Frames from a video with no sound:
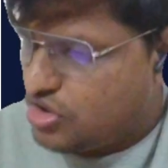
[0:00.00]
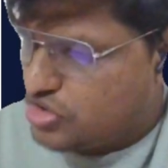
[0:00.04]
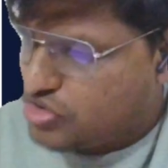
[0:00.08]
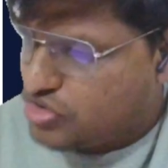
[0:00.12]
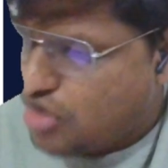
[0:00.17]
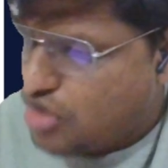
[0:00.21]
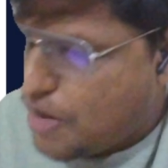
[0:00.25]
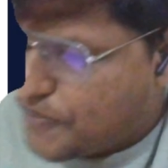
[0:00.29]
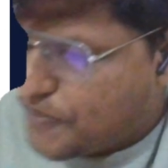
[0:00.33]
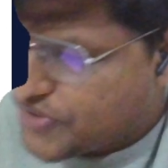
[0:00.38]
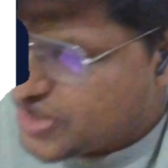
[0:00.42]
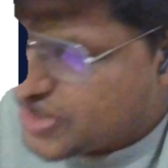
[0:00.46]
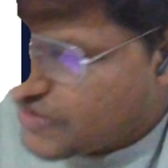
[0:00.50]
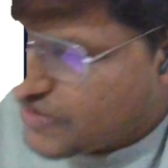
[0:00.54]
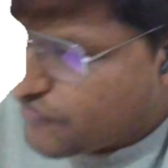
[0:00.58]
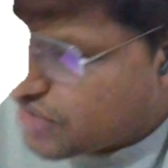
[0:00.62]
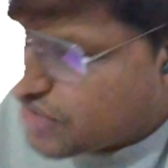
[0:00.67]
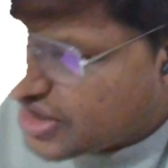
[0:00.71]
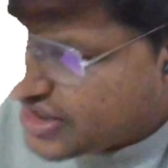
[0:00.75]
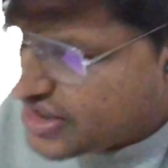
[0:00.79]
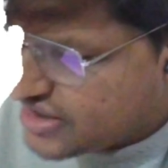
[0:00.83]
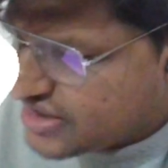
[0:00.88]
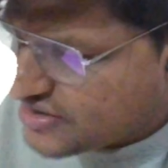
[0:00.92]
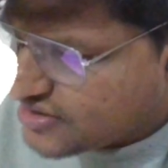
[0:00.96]
So option
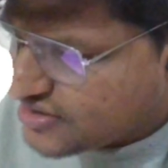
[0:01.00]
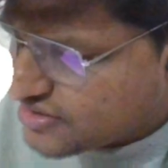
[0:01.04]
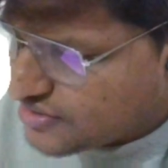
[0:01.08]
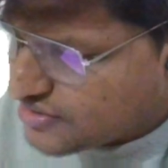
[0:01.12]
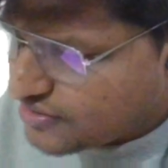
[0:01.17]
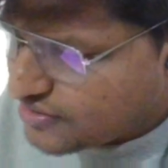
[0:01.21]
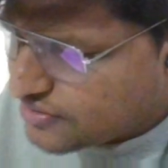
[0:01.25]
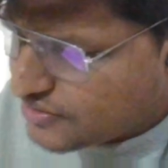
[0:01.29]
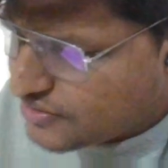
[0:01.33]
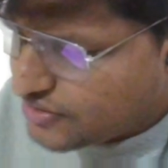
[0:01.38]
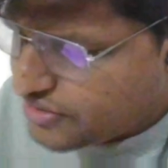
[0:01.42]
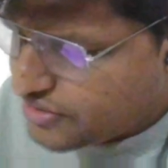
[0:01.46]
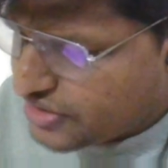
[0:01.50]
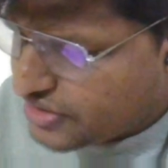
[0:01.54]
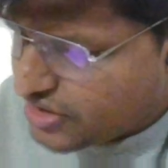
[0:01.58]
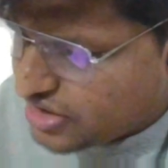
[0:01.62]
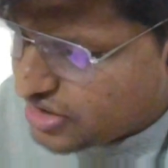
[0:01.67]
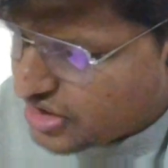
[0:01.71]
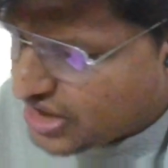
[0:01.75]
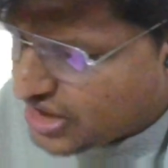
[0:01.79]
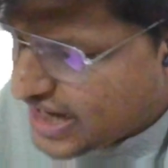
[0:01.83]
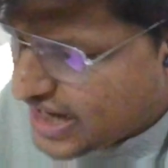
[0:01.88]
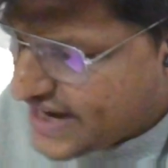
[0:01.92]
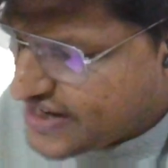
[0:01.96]
one is
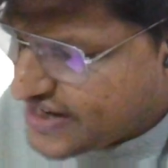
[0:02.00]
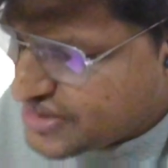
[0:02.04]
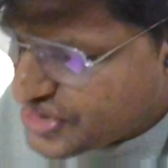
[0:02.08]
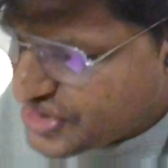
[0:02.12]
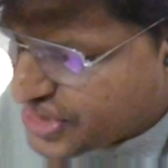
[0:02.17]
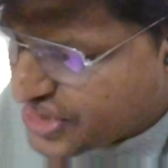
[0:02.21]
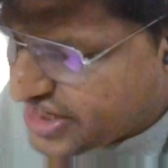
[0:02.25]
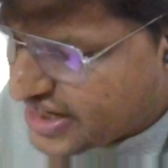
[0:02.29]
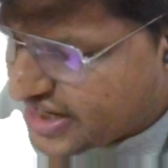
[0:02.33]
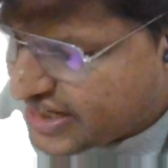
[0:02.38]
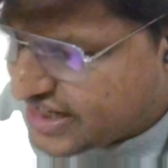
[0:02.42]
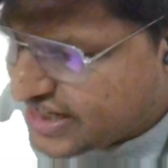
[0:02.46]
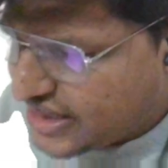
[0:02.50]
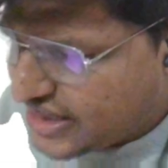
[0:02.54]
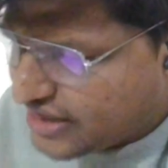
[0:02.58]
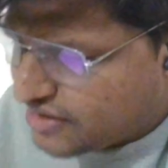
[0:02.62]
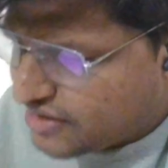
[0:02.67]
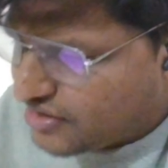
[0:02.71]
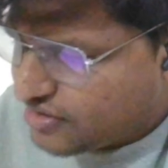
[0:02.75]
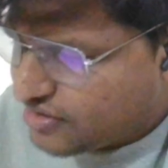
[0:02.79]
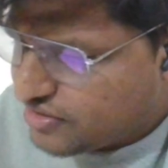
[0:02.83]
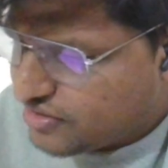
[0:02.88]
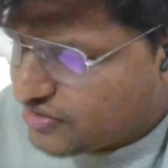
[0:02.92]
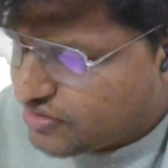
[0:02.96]
ride
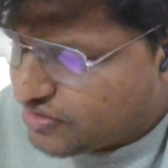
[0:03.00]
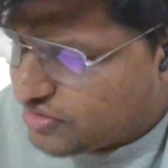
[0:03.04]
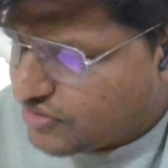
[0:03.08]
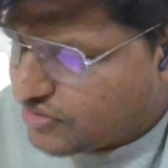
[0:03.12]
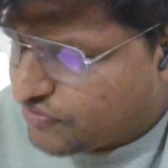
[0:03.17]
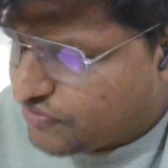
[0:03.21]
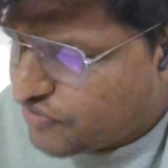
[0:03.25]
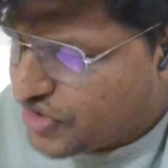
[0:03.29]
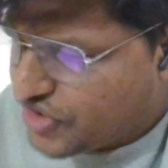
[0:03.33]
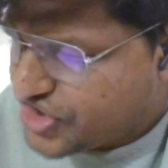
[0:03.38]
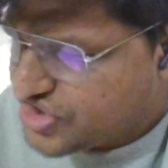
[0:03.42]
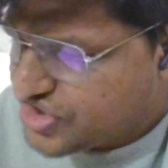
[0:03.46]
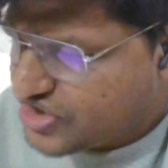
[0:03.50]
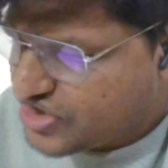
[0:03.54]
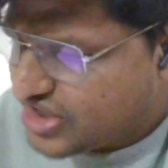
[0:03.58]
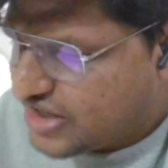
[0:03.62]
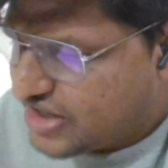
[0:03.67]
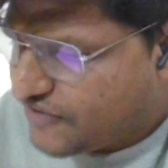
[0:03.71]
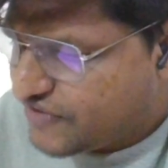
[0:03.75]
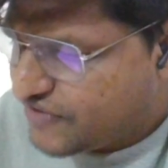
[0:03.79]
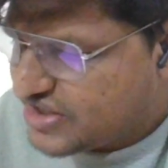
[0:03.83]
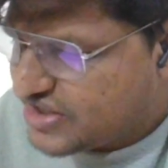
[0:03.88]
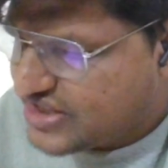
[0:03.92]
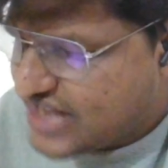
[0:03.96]
sharing. First
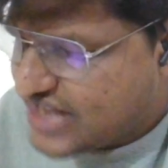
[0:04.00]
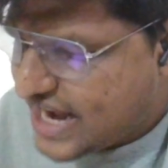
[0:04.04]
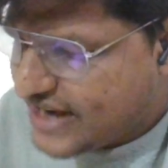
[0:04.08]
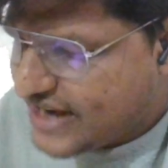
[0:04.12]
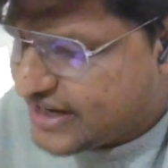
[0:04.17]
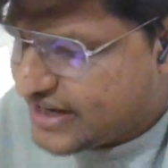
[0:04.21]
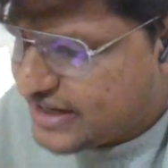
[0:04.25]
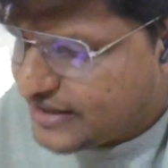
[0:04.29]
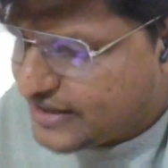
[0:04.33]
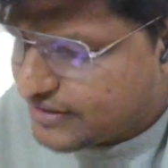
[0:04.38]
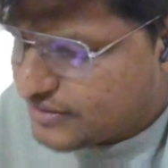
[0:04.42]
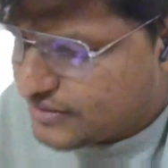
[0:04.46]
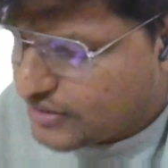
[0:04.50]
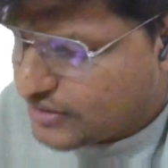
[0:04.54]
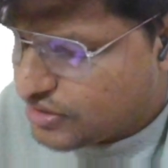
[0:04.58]
service that